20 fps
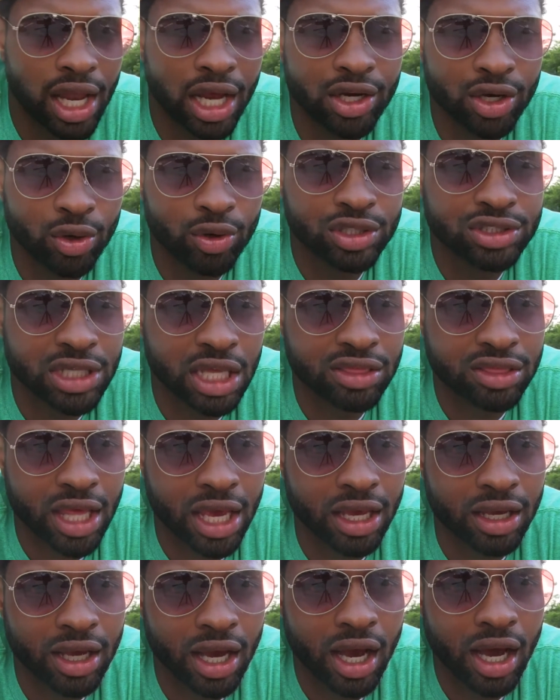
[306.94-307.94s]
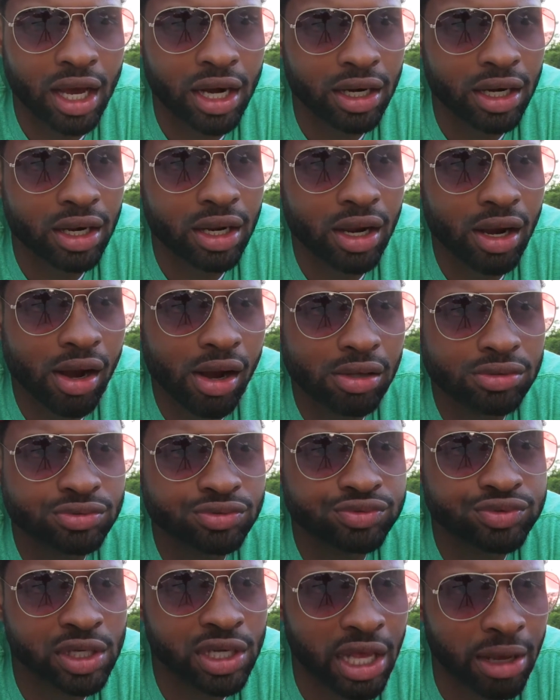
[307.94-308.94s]
I know is I thank God
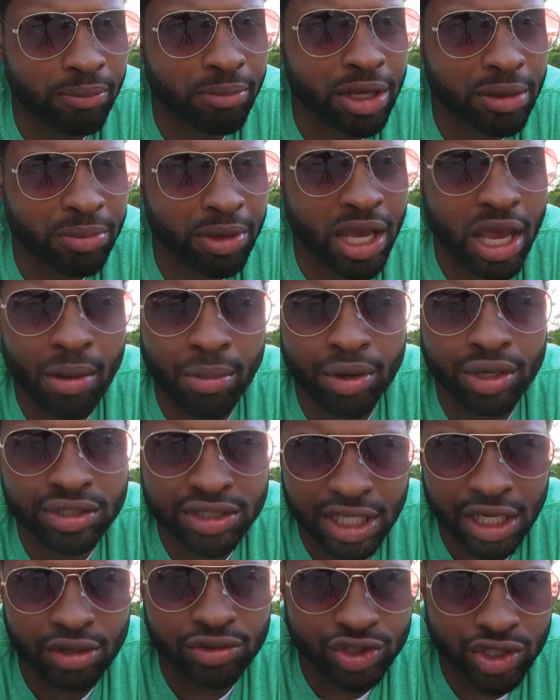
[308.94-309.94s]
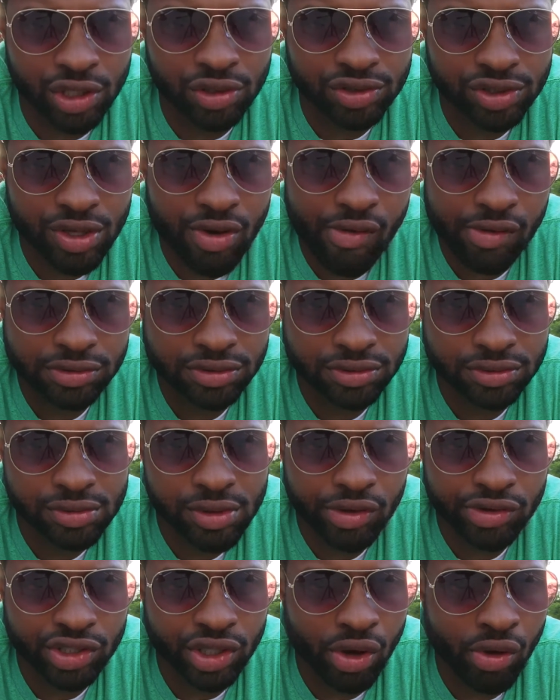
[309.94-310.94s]
for letting me be able to tell jokes.
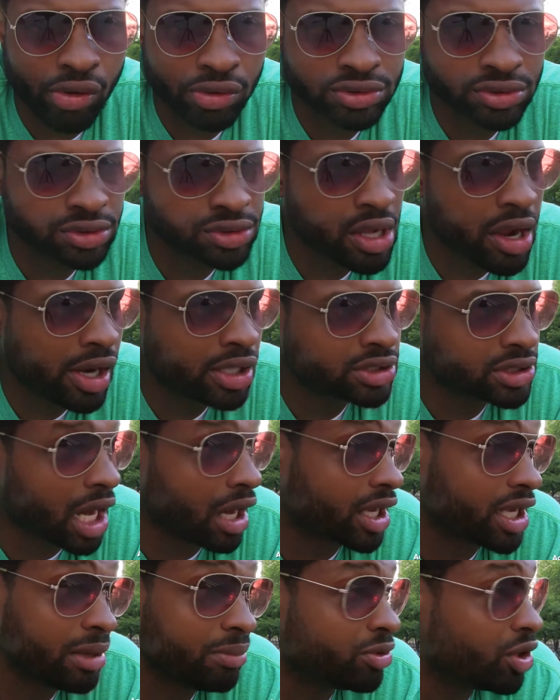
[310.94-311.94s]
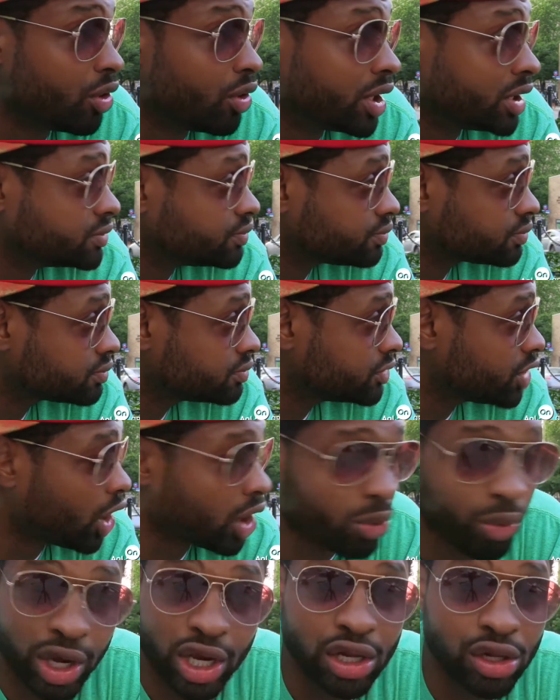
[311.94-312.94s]
So, I keep doing it. The
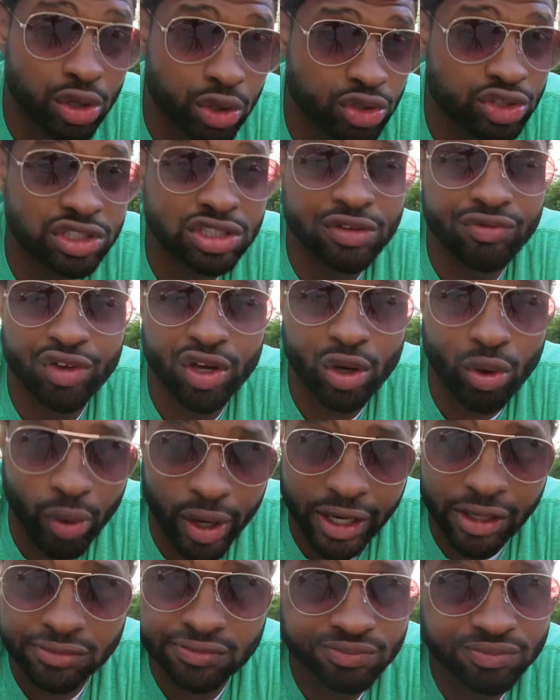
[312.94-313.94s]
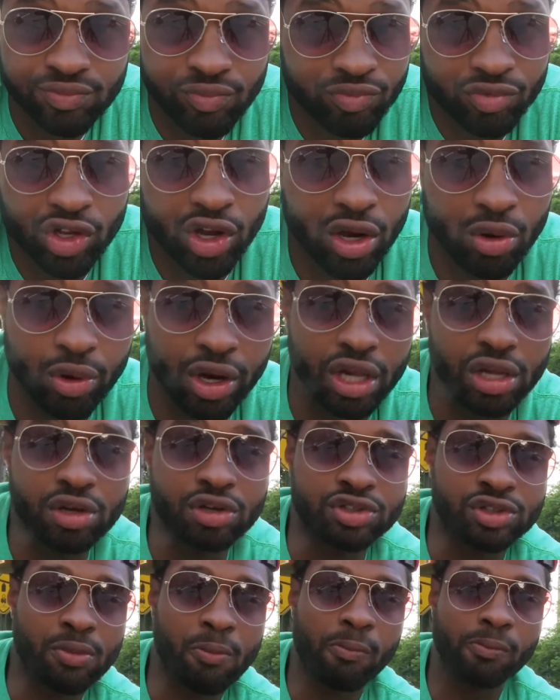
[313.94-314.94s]
only way you lose is if you quit. The only way you lose.